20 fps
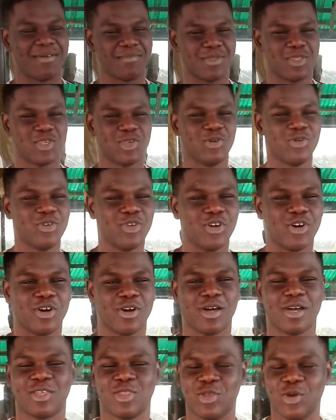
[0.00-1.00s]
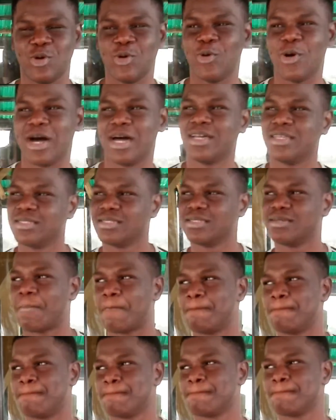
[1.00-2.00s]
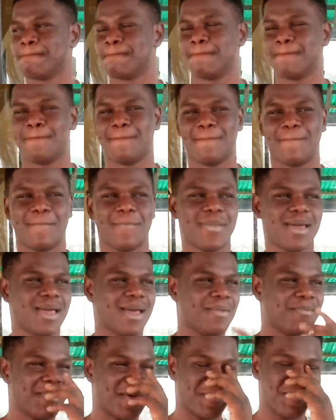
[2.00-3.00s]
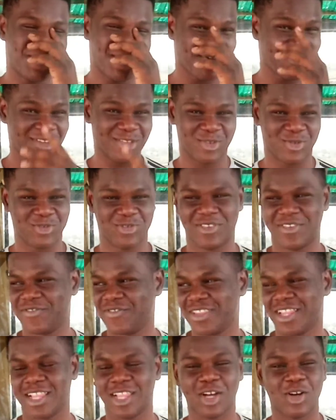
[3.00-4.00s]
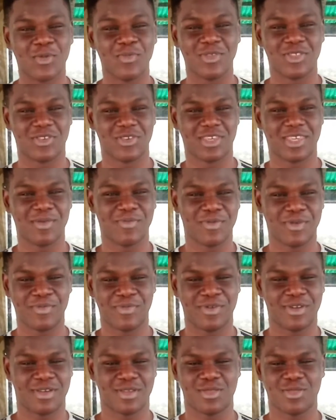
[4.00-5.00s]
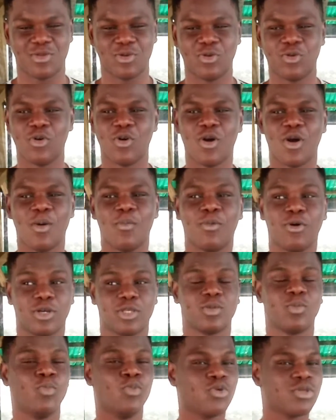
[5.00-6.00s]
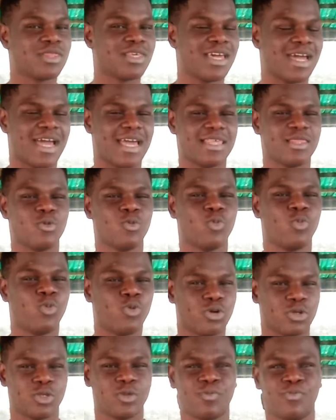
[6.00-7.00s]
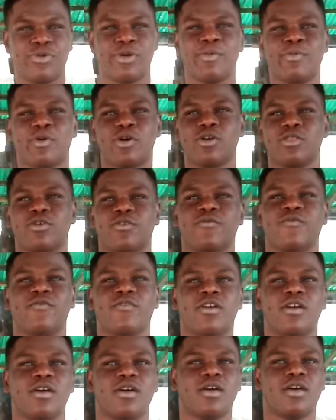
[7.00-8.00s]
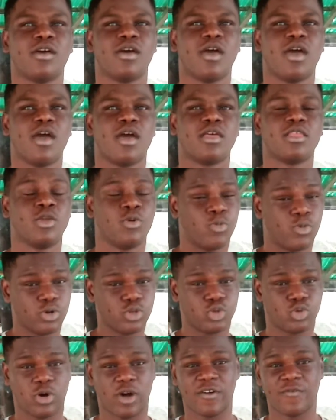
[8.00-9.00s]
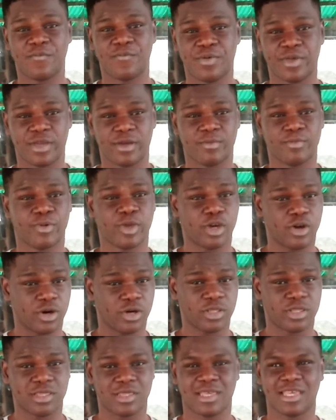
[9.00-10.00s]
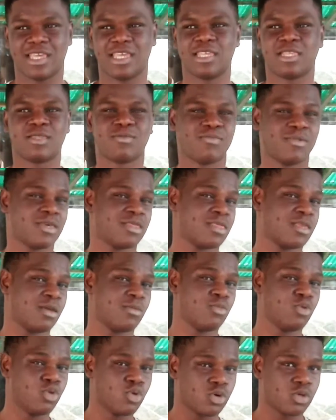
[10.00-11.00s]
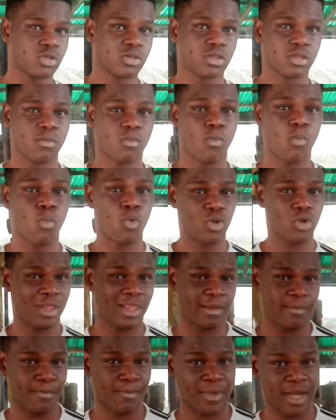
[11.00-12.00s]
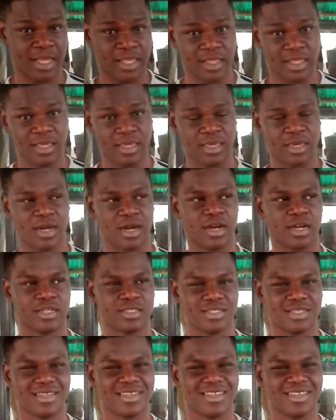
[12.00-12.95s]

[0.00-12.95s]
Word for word: I'm still young though, and my parents won't even allow me to keep a beard too. But most guys want beard because of they want to have beer because it makes them look more manly and